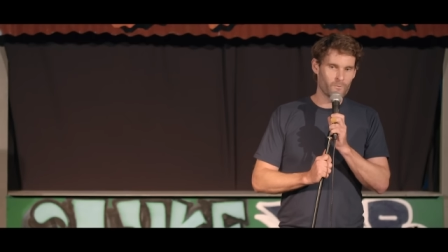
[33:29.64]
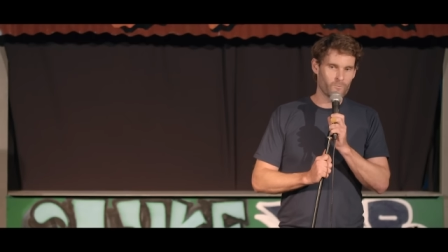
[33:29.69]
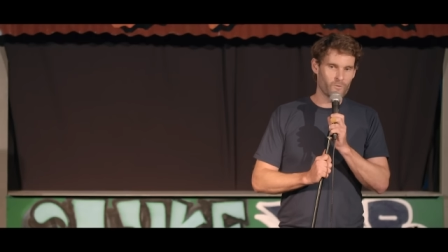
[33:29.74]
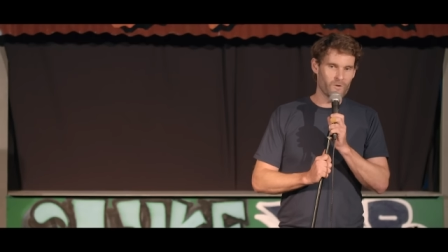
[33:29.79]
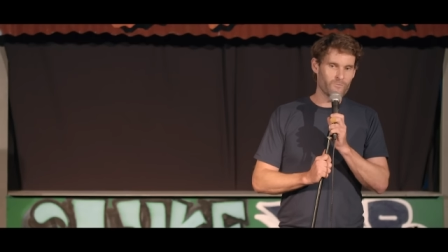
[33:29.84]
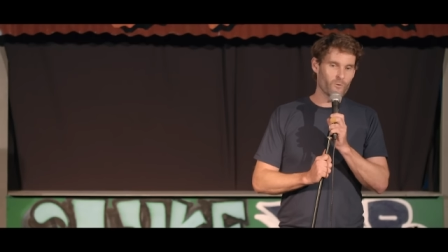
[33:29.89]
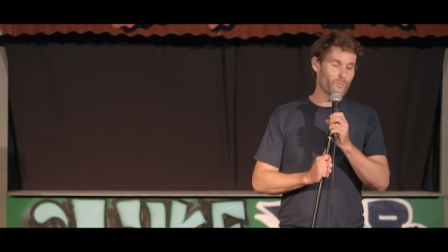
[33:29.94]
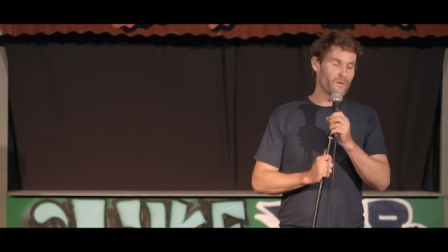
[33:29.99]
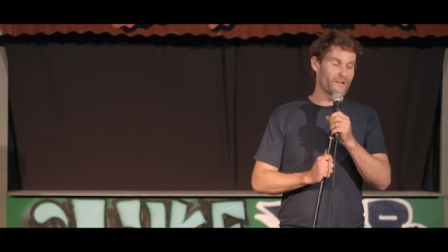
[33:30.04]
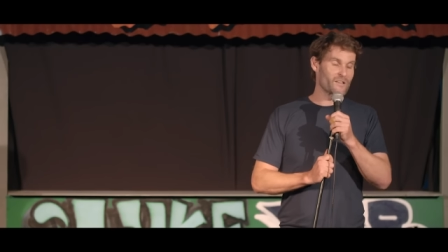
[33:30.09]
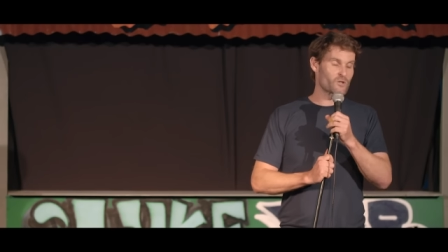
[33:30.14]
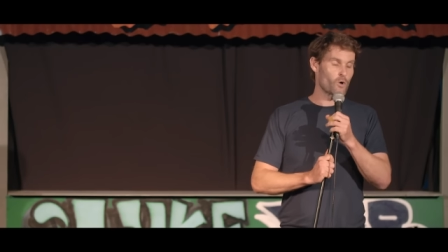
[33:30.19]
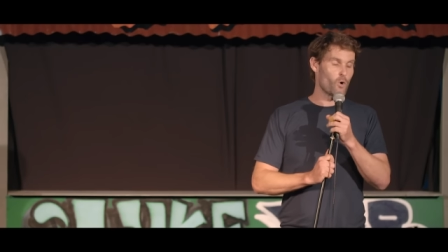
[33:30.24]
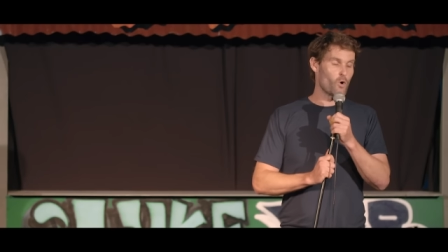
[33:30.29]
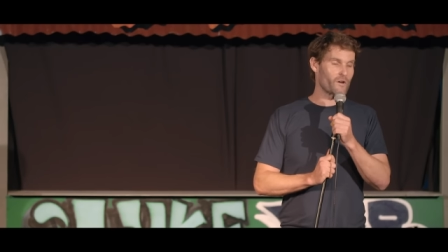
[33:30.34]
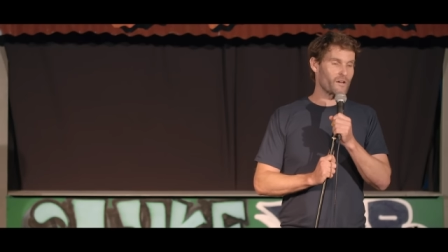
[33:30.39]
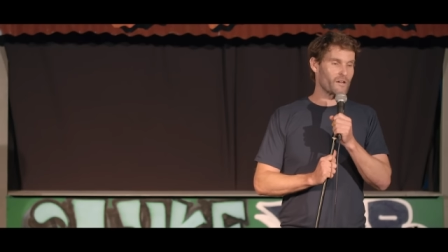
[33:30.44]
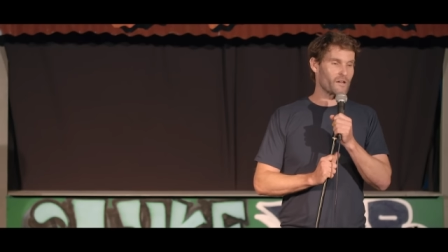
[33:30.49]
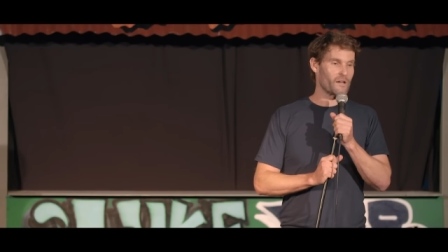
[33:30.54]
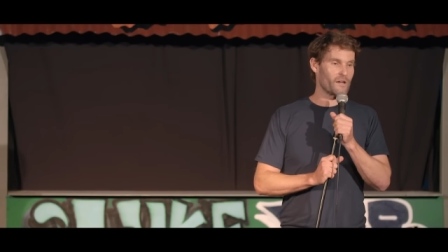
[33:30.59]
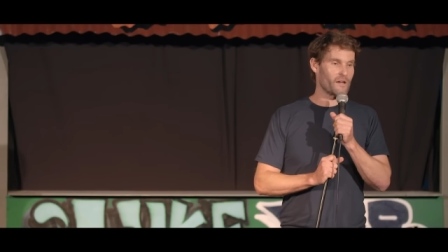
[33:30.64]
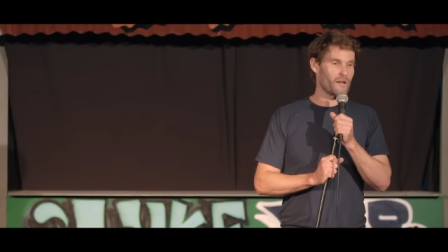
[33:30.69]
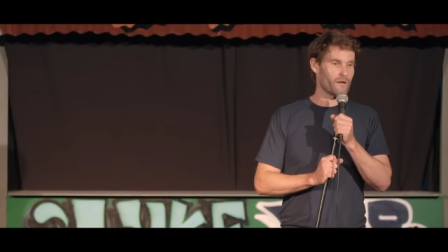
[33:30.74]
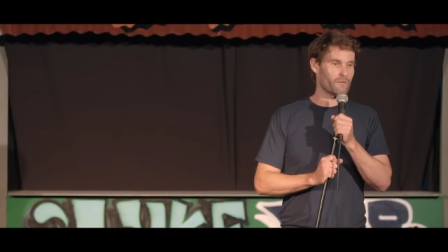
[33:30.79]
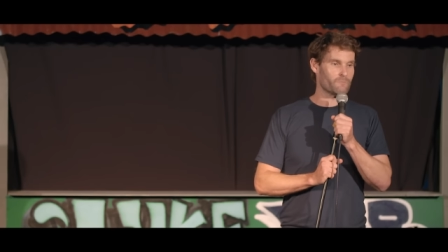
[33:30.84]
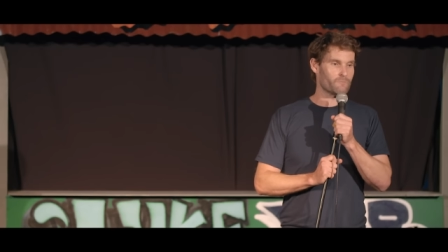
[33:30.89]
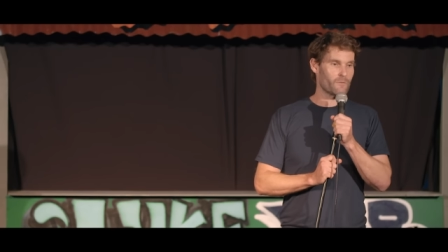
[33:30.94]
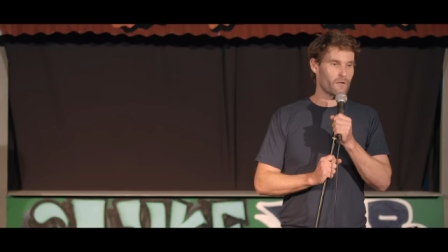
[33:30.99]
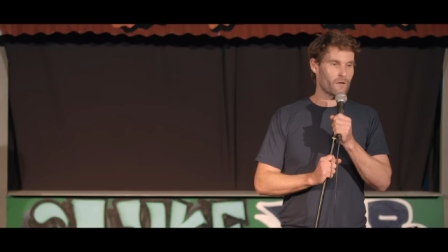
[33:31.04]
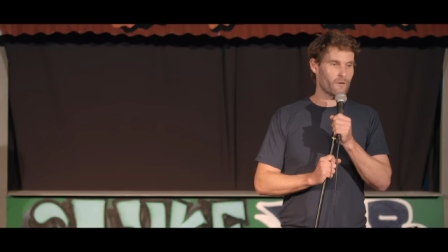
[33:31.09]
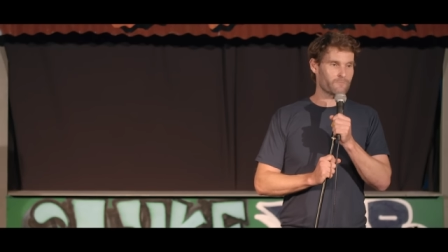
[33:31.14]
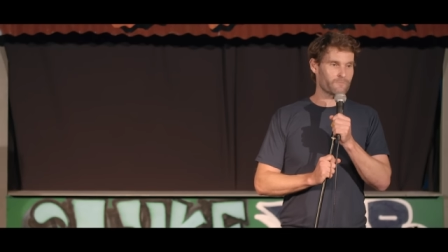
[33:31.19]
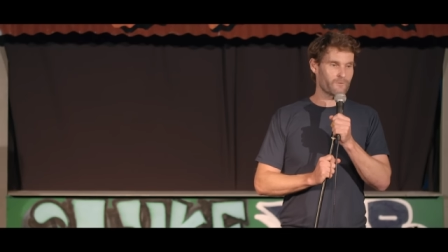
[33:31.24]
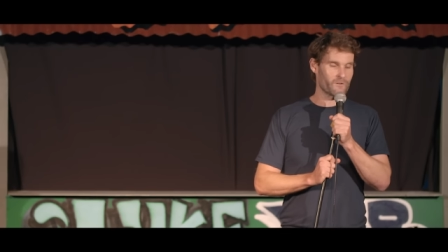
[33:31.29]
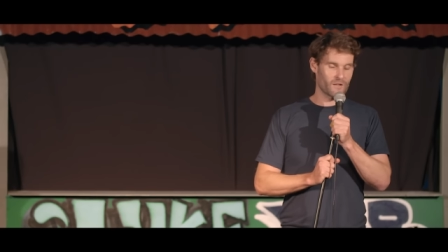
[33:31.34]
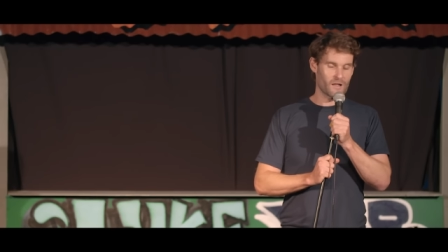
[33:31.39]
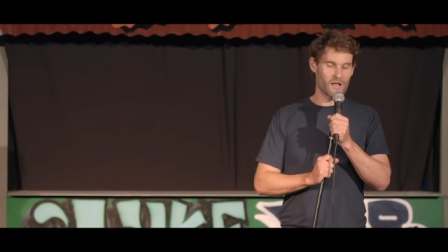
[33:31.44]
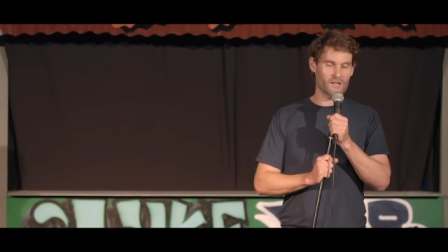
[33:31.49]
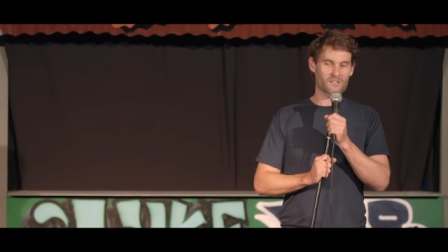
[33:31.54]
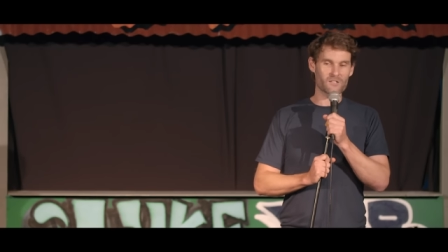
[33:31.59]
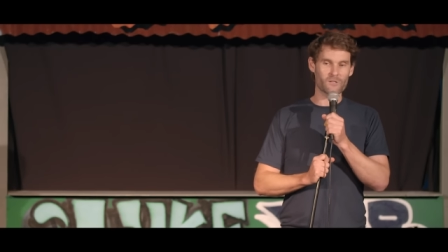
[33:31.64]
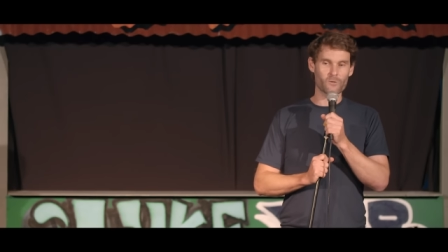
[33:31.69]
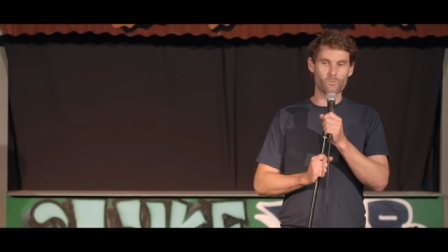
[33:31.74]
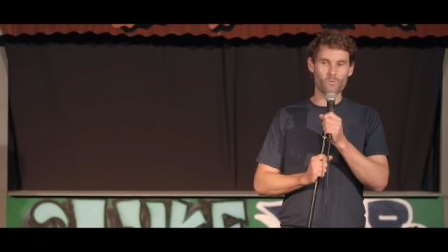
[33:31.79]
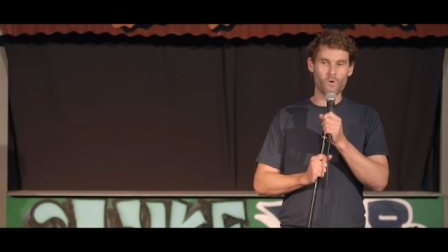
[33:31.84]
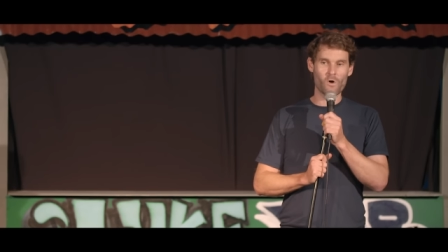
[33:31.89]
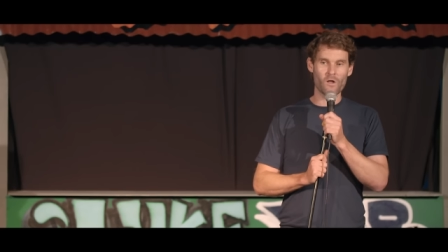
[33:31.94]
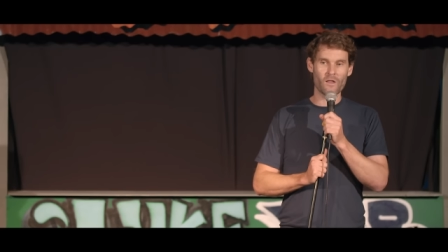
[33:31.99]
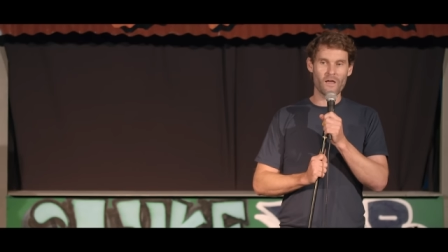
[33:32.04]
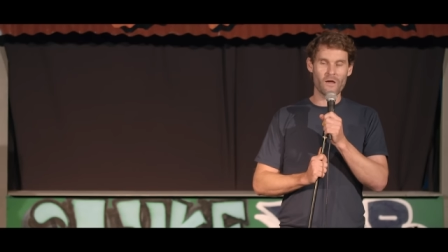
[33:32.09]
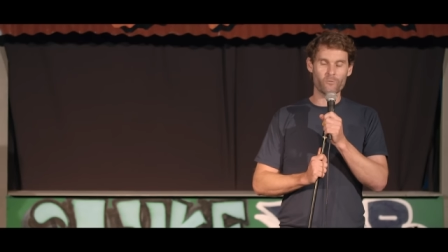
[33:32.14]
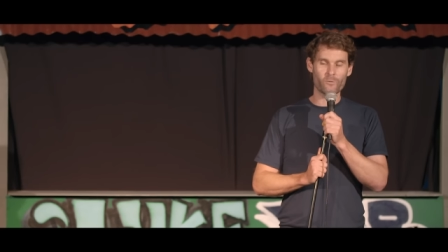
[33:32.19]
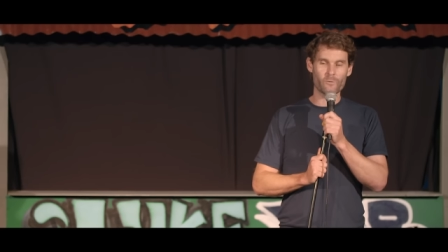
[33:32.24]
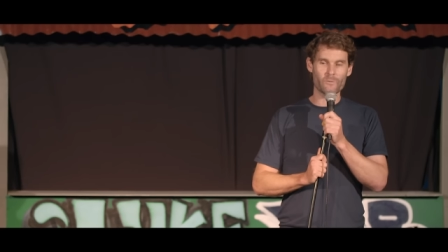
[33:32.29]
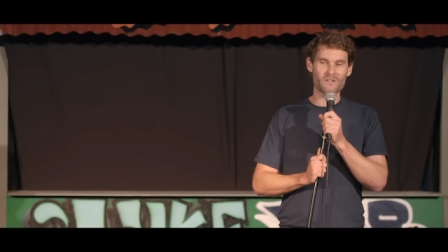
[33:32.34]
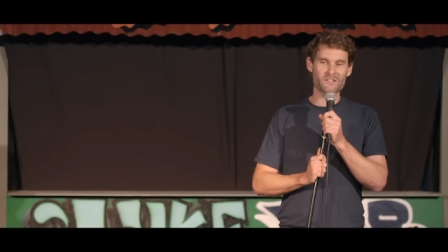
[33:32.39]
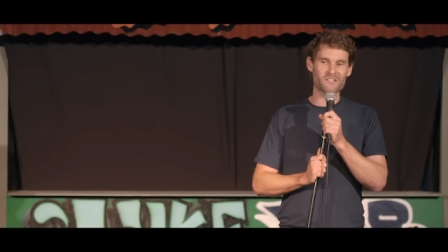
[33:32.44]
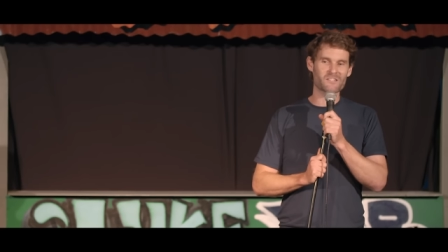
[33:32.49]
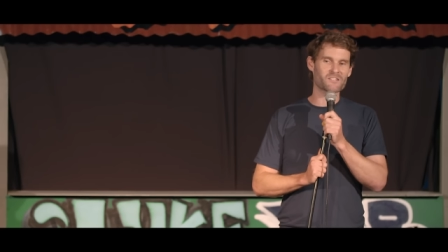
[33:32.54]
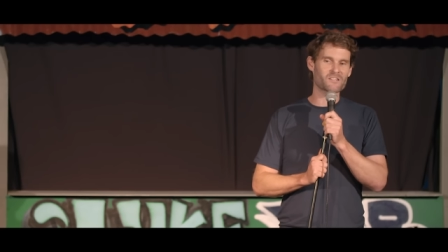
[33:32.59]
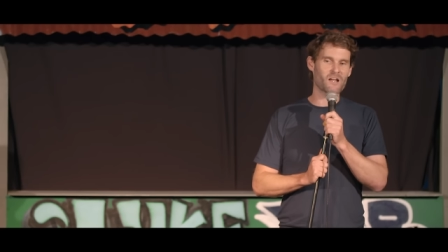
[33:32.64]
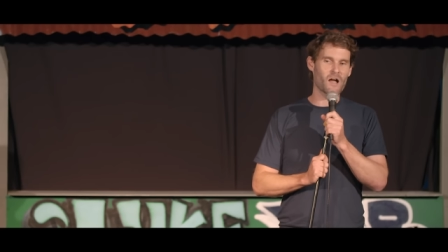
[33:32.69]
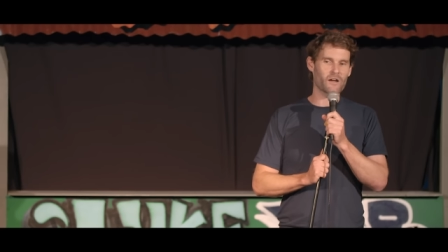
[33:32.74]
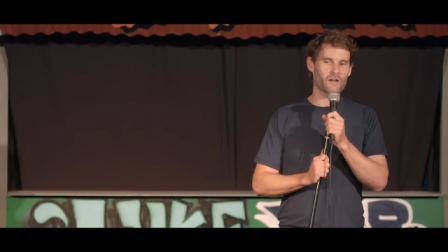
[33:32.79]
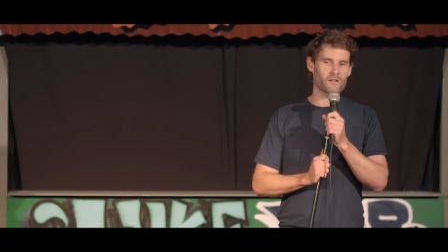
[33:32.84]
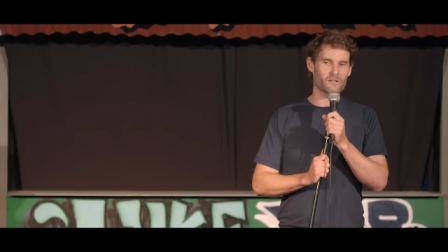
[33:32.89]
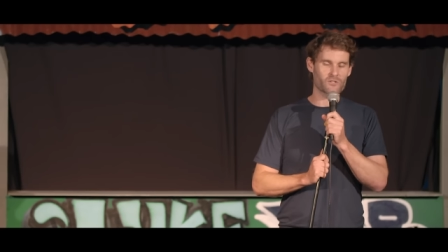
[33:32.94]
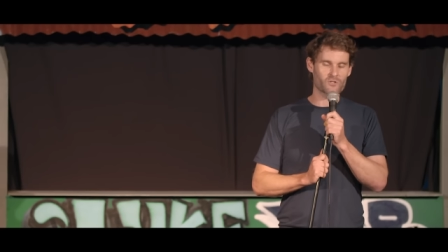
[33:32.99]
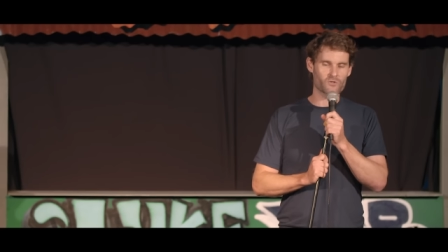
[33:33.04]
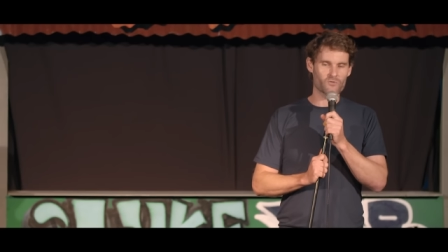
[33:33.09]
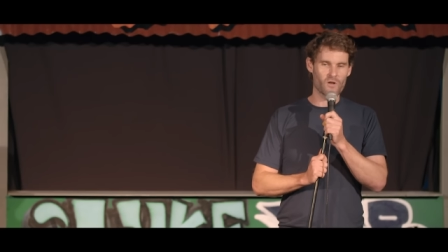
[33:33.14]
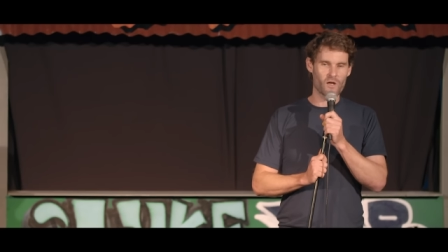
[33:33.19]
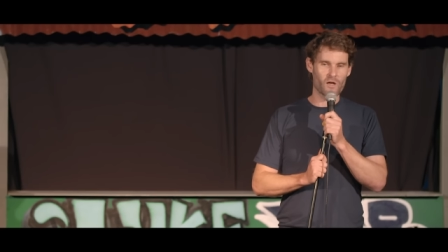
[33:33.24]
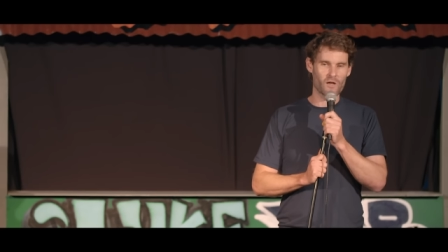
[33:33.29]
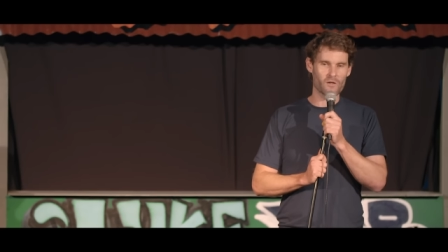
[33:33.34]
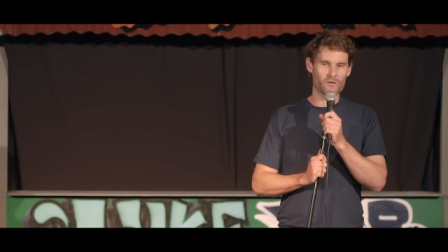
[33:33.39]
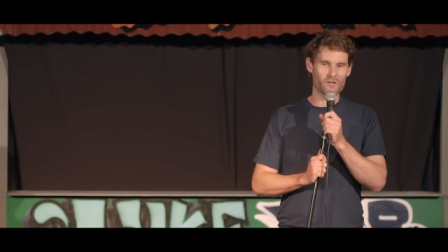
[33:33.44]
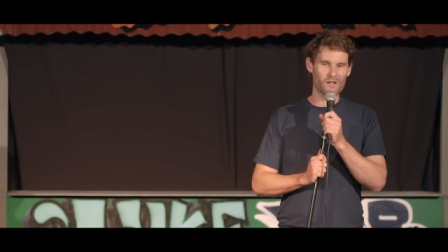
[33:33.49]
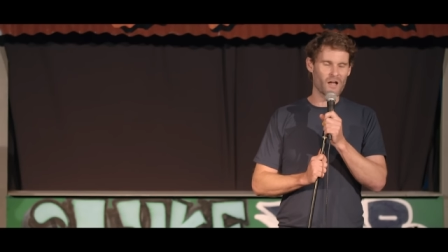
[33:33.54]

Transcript: we've all been talking here for the last little while how we've been stuck in Australia.